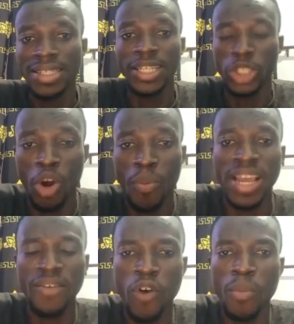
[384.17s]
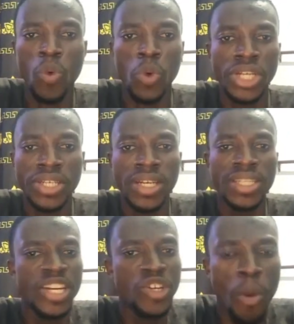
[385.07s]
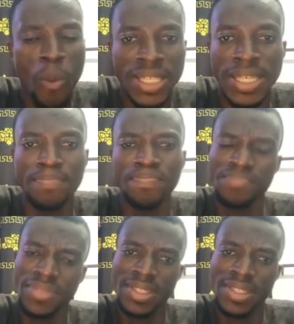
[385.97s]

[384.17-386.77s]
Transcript: You're true, my young form, Munko, she's here. You know, Masem.